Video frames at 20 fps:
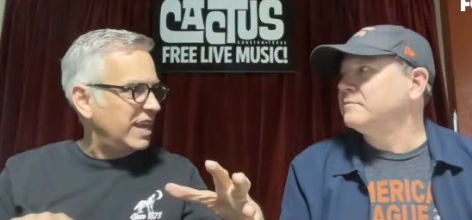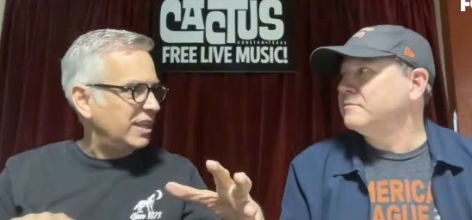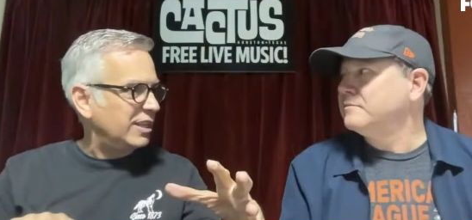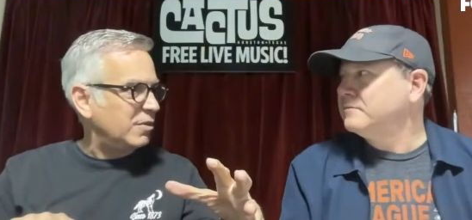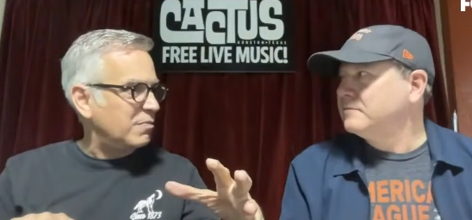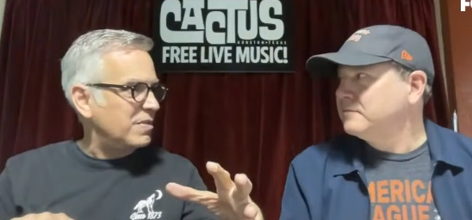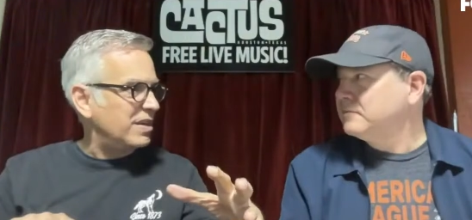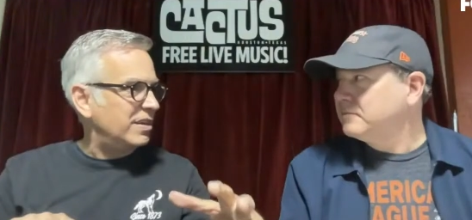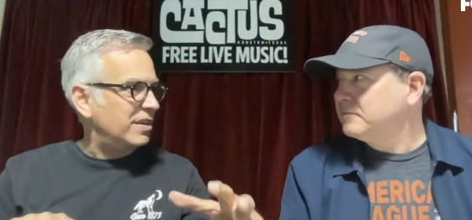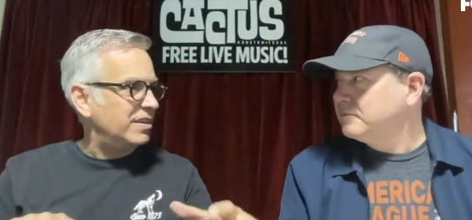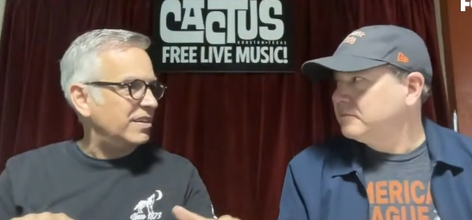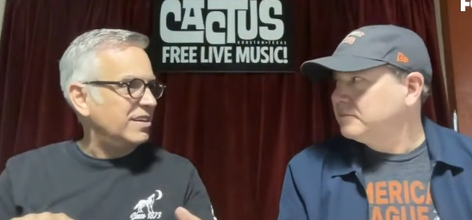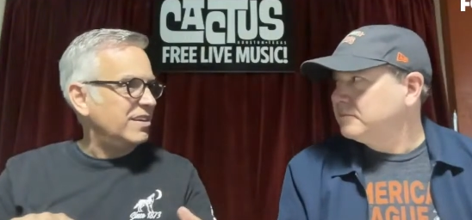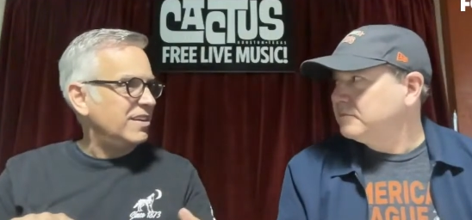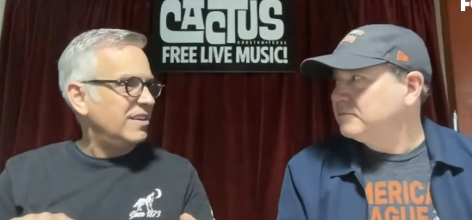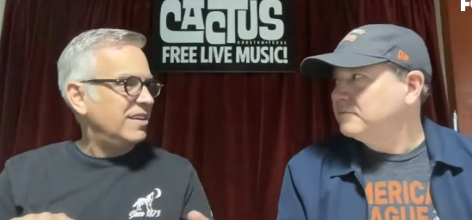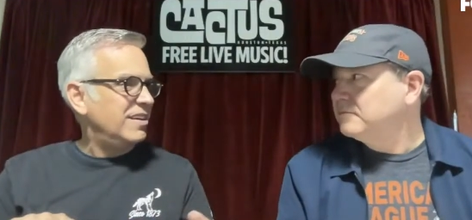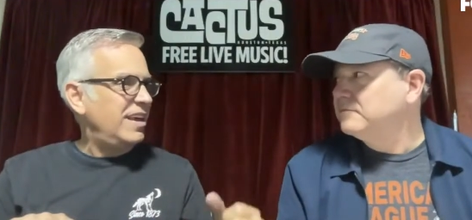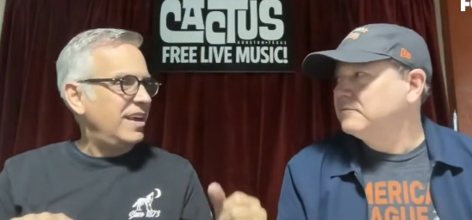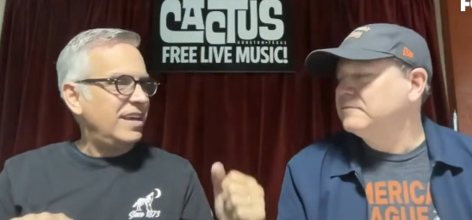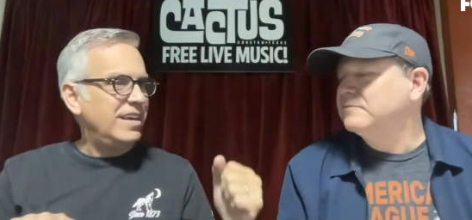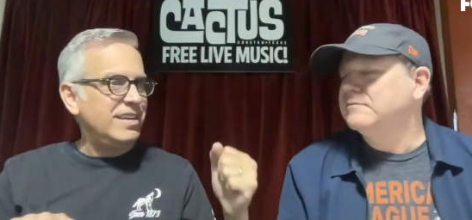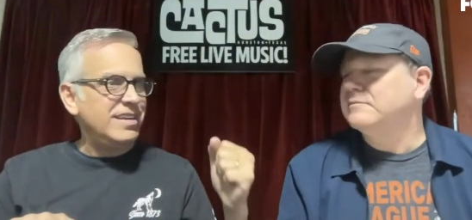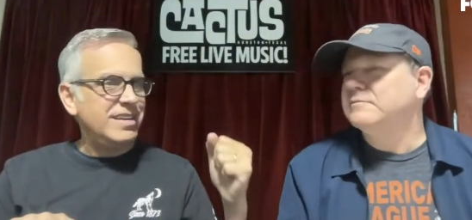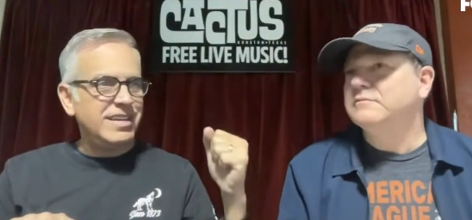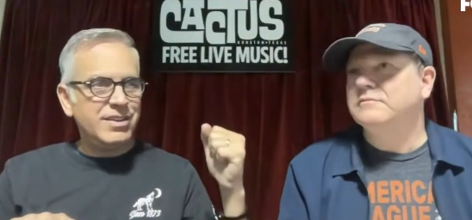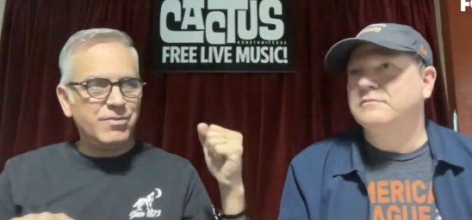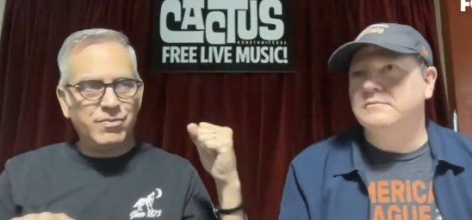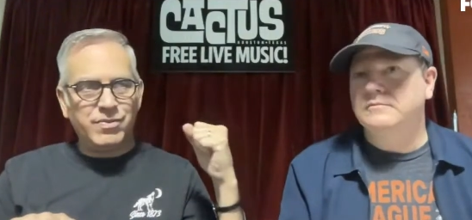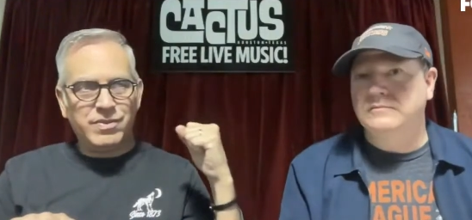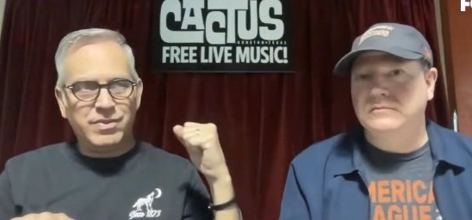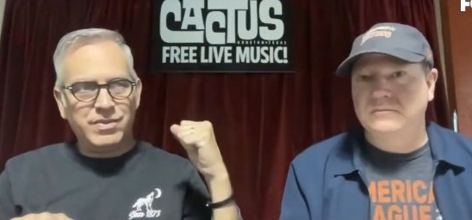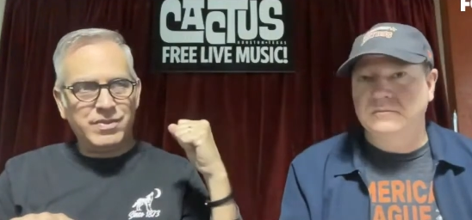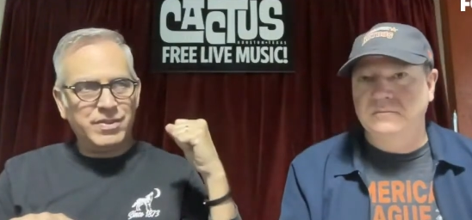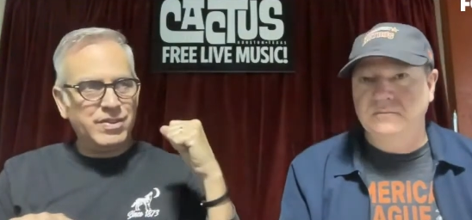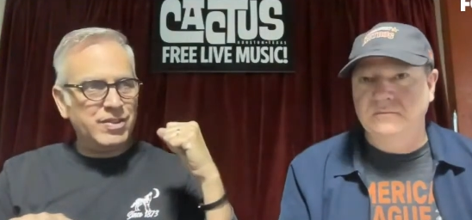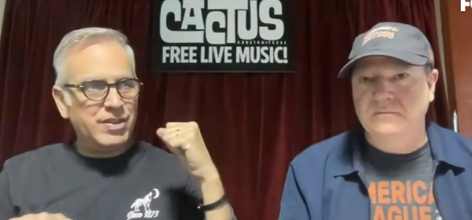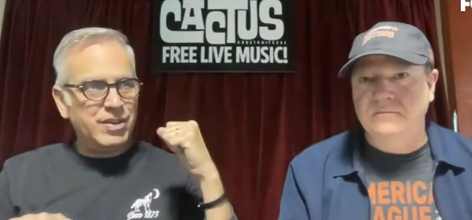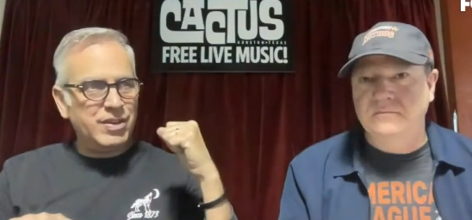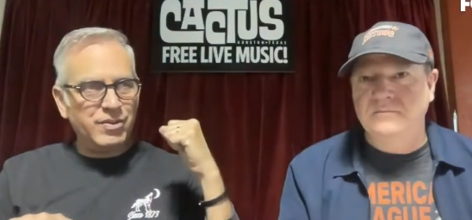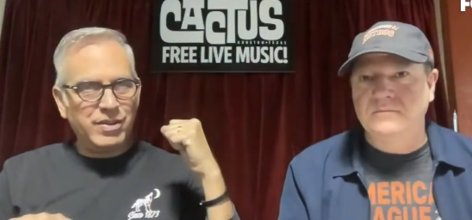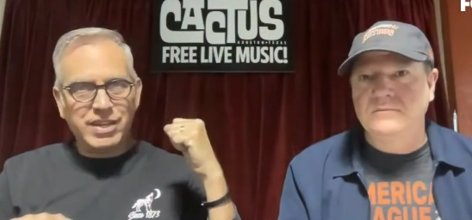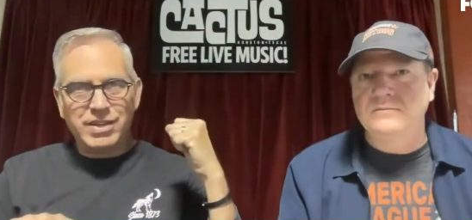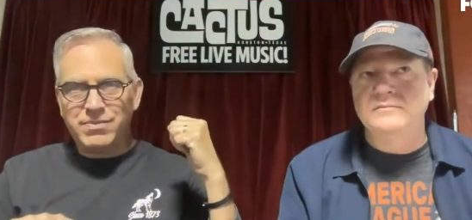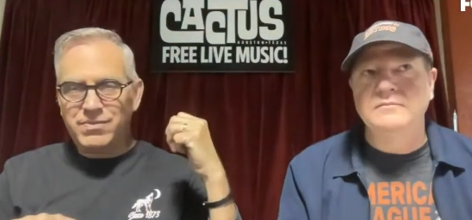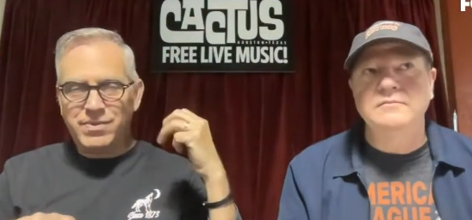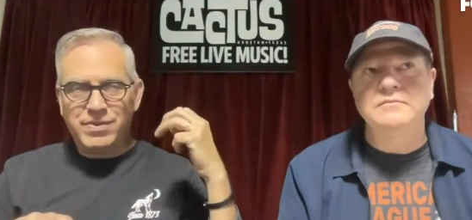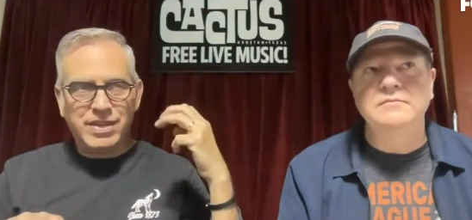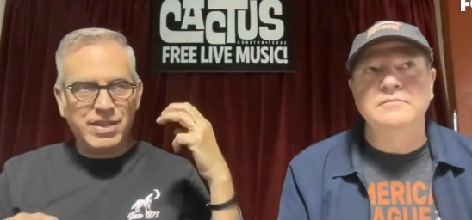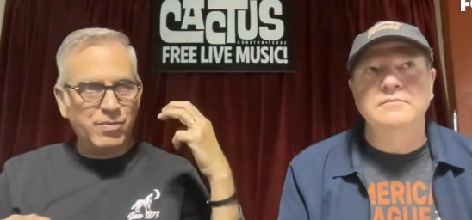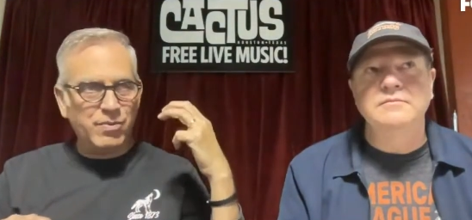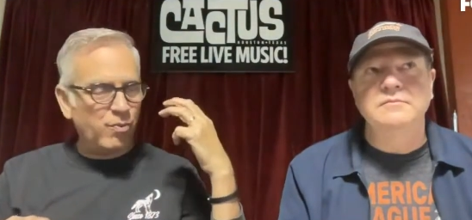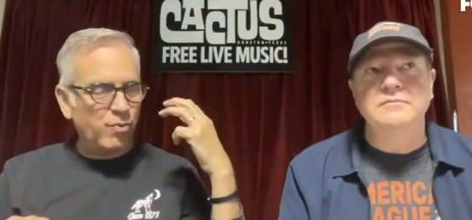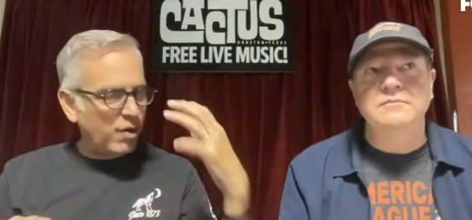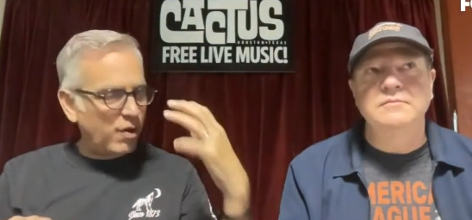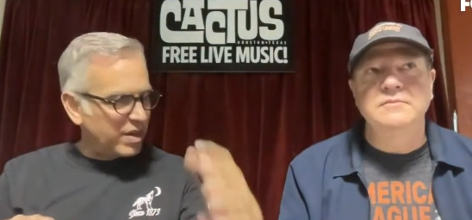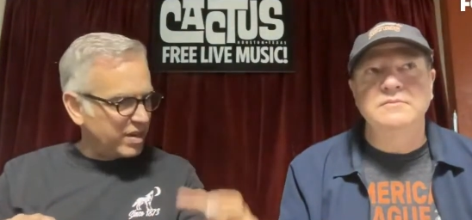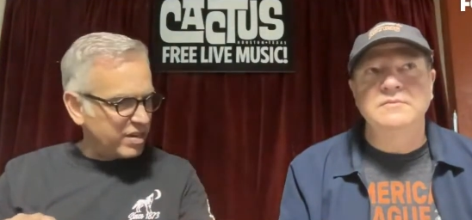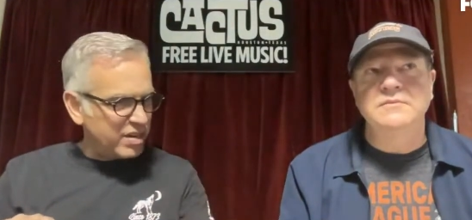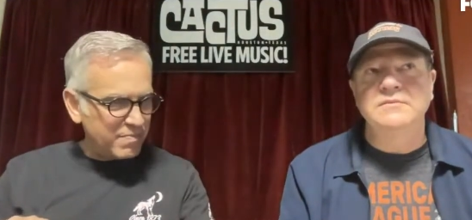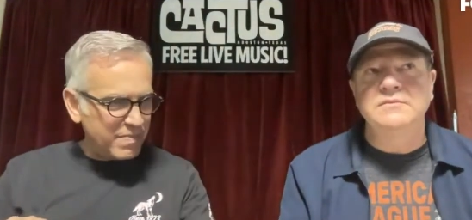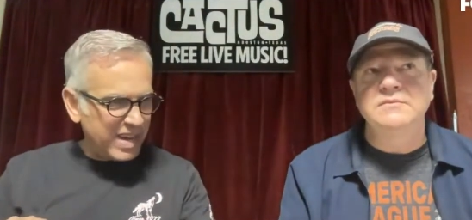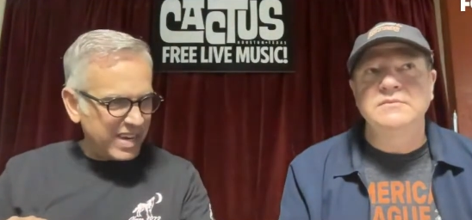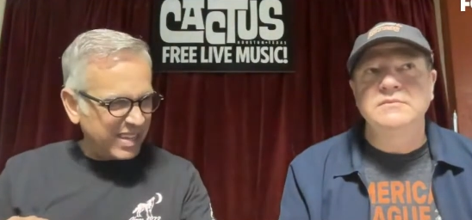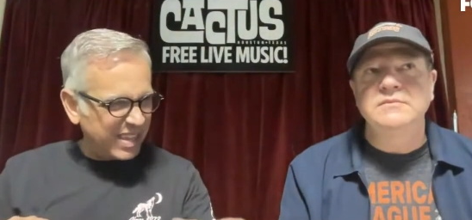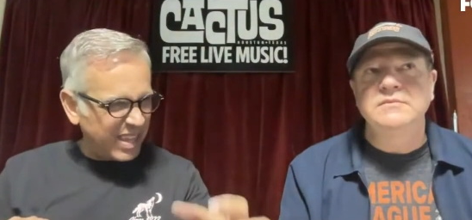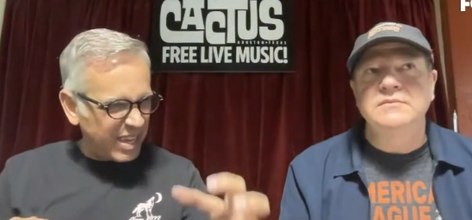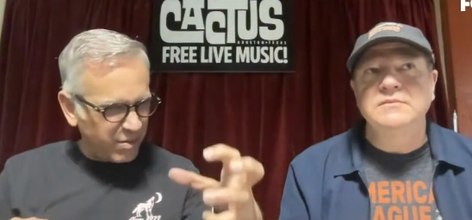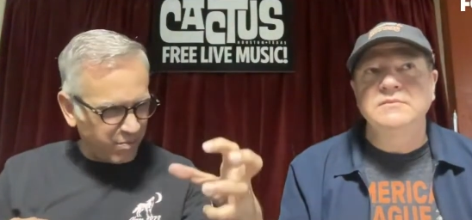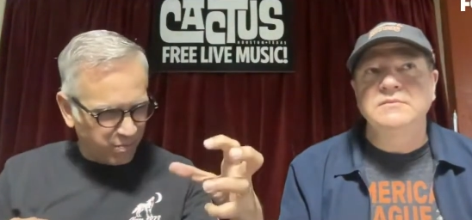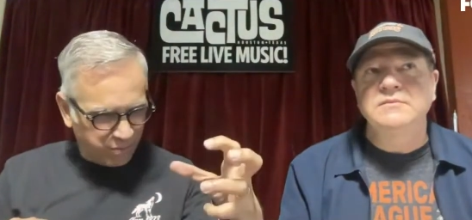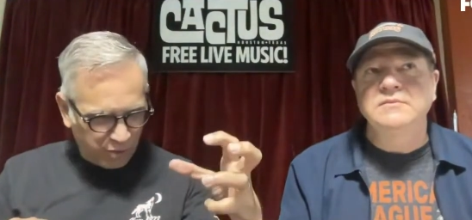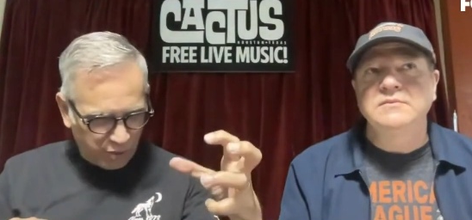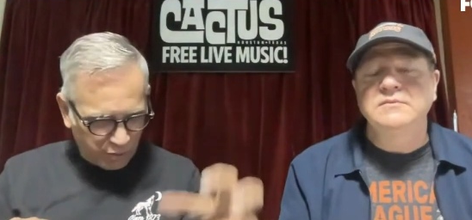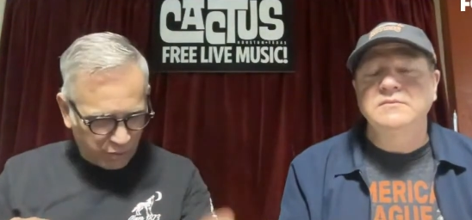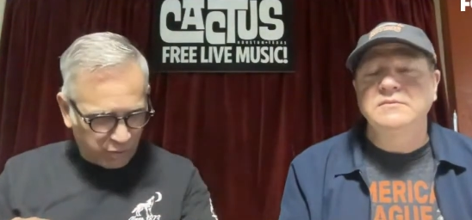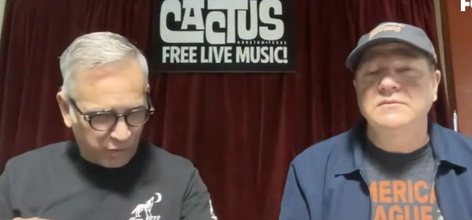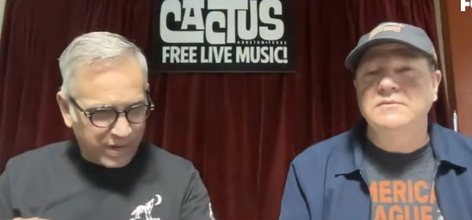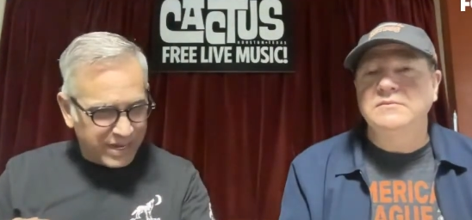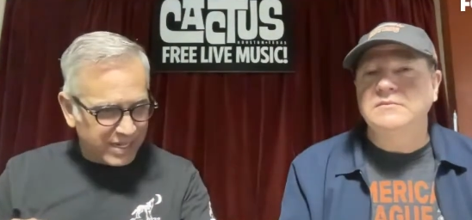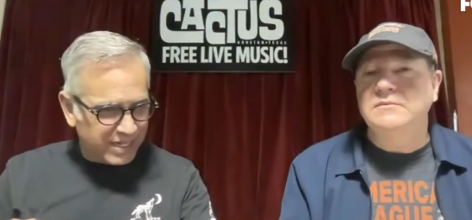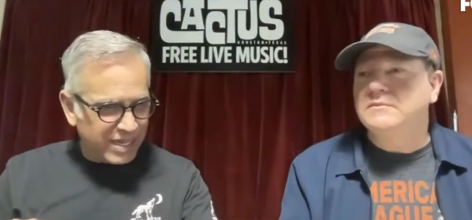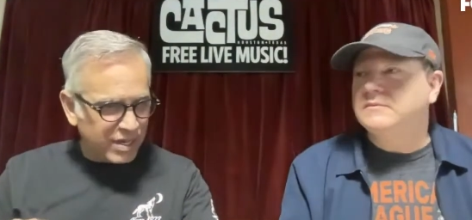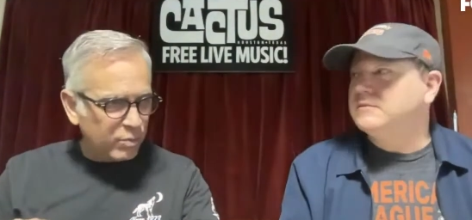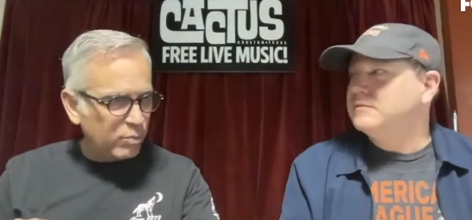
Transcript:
Speaker 1: element, and he you know he he wanted to make like crazy